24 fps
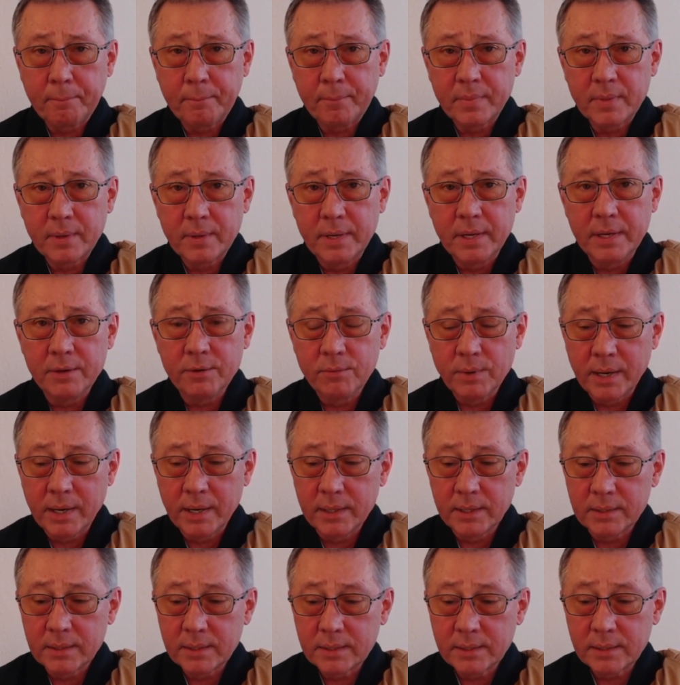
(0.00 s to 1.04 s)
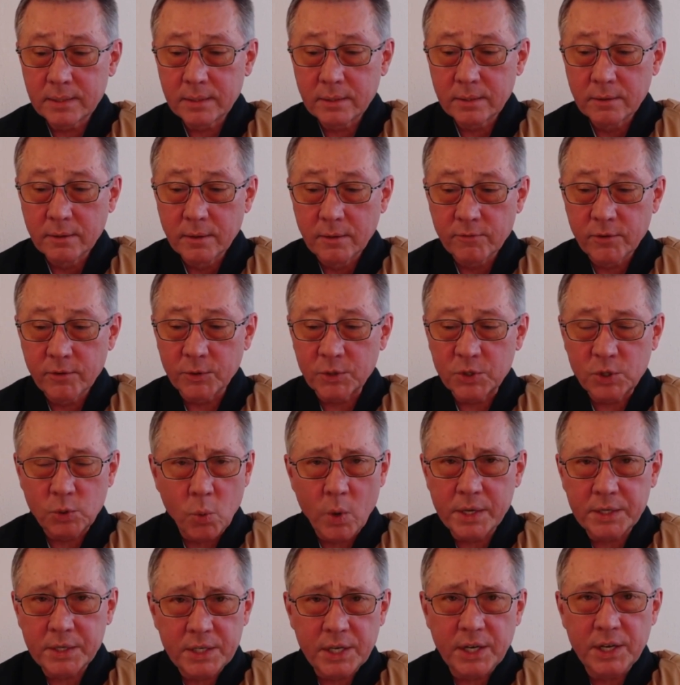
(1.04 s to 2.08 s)
he writes, "For
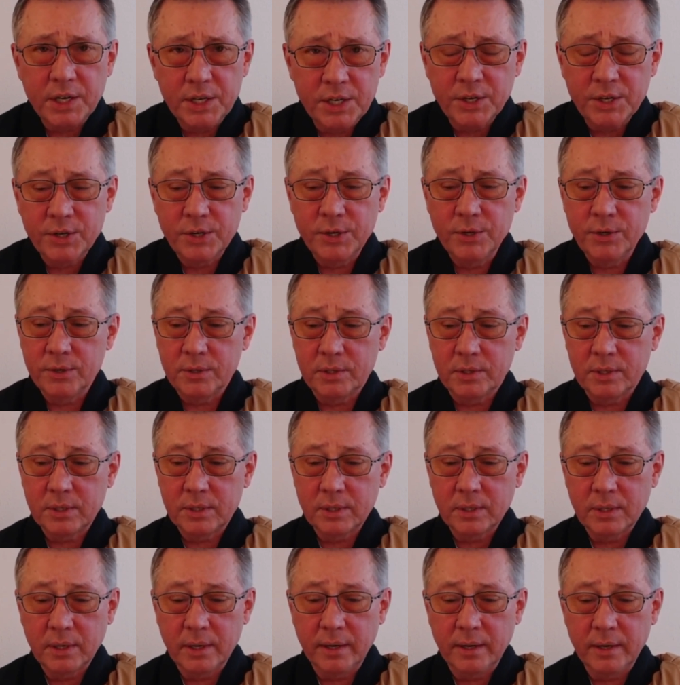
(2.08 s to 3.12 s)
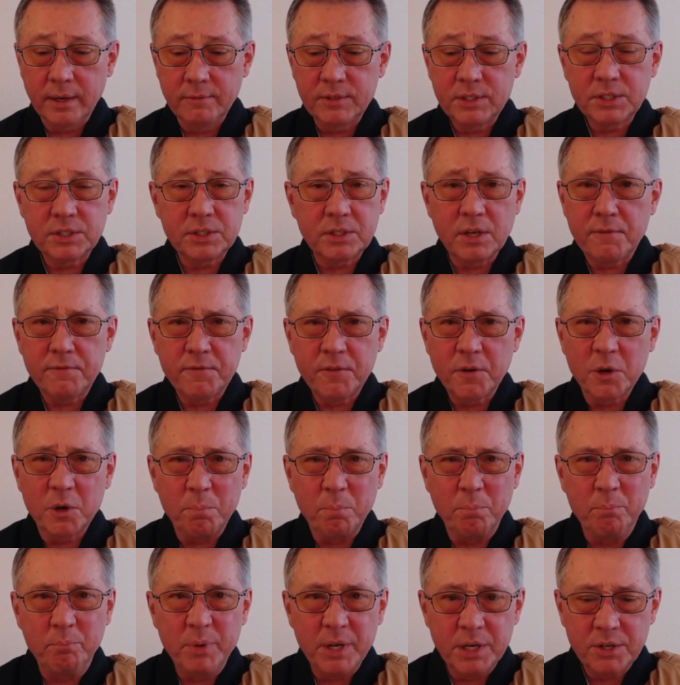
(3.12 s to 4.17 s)
20 years I have suffered
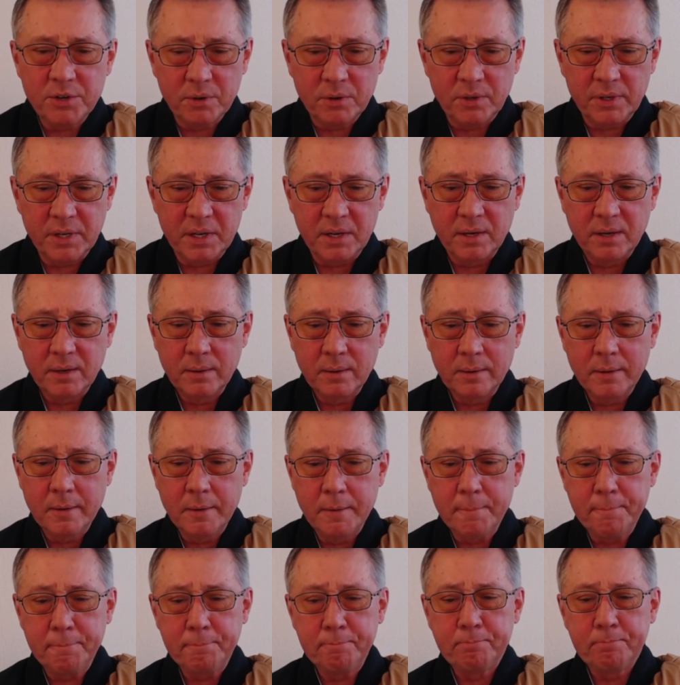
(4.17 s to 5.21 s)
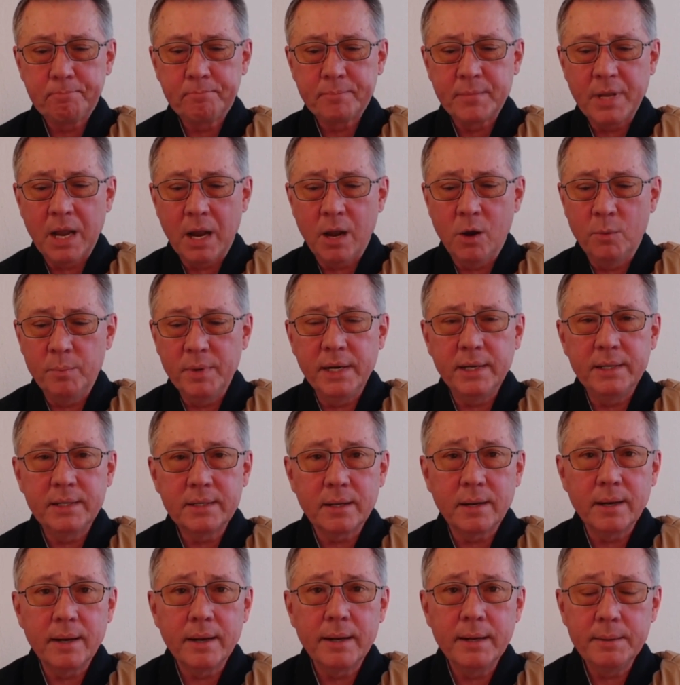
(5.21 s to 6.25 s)
bitterly. How many
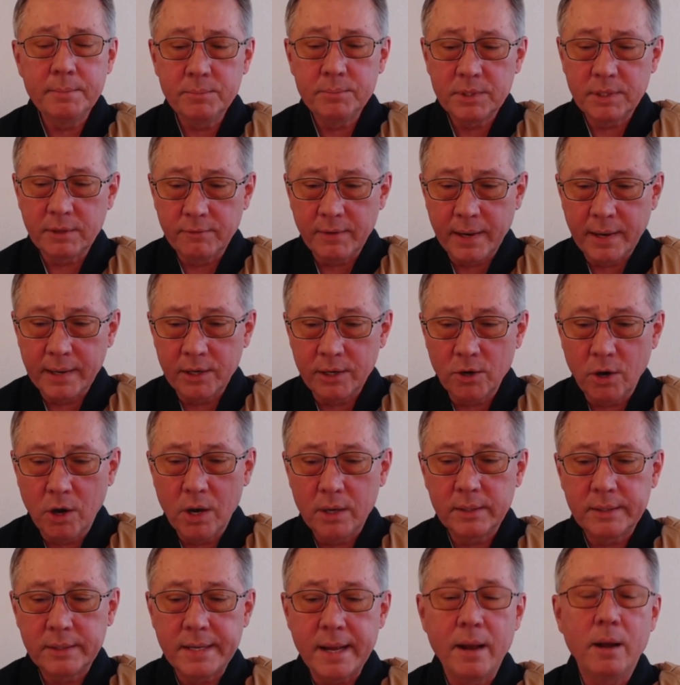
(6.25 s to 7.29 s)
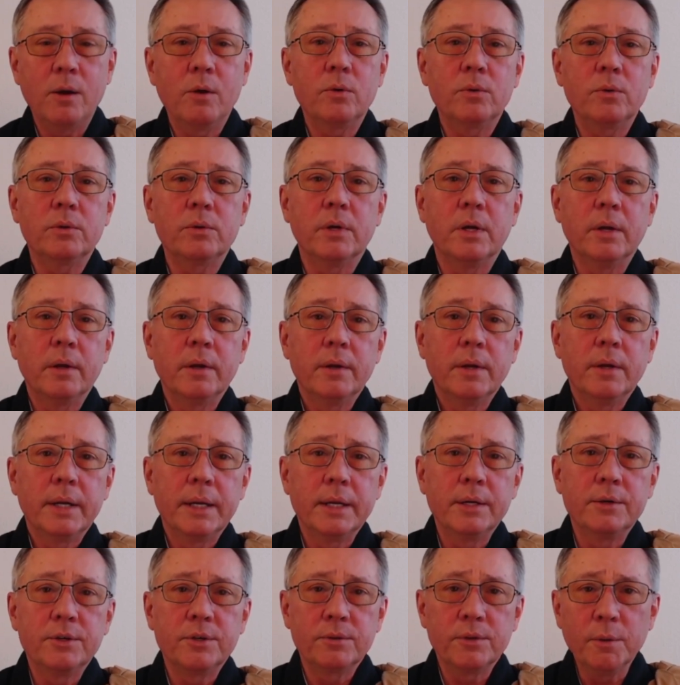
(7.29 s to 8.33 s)
times have I gone down
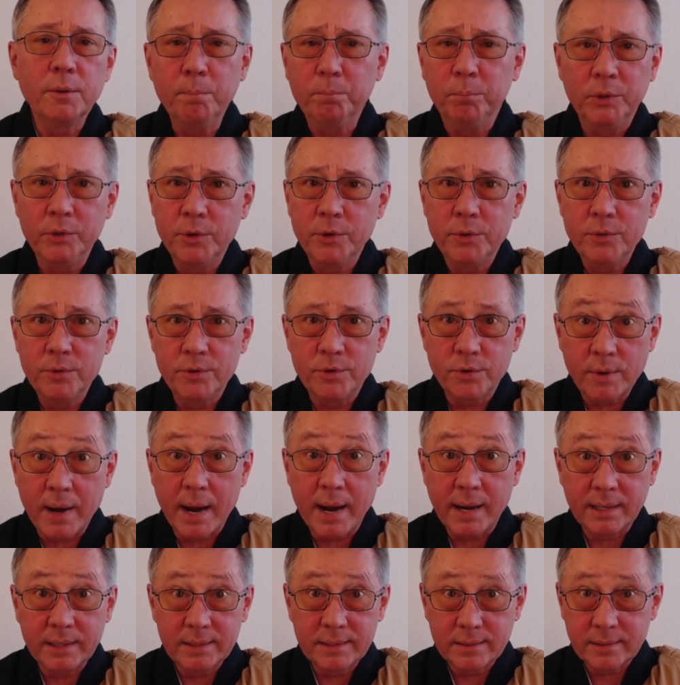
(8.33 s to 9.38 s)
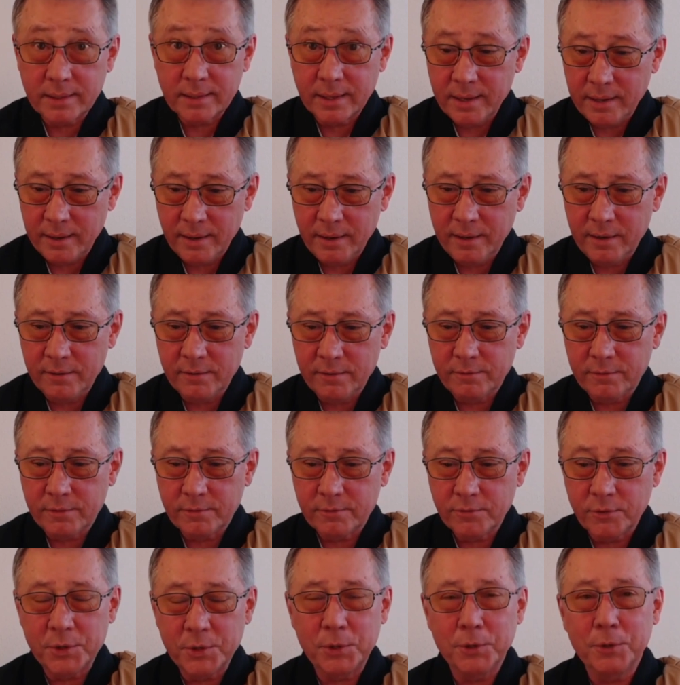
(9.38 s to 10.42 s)
into the blue dragon's cave
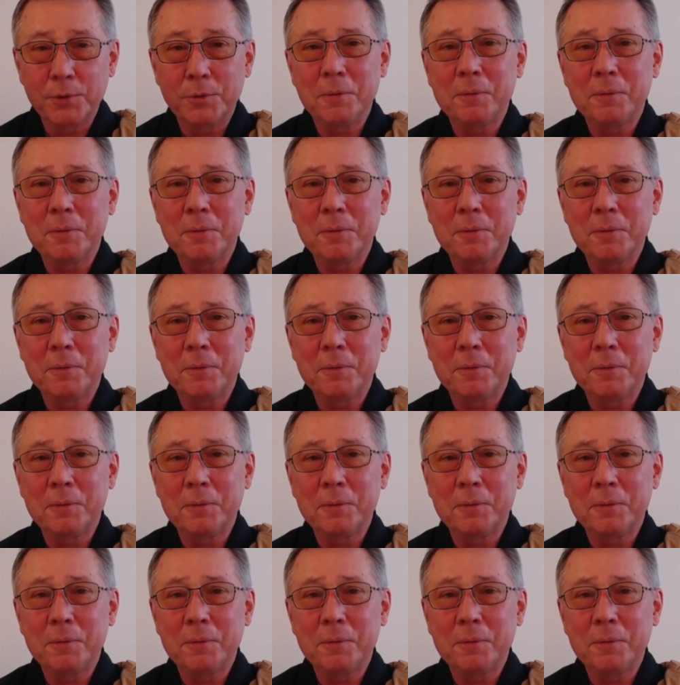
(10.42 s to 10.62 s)
for you?"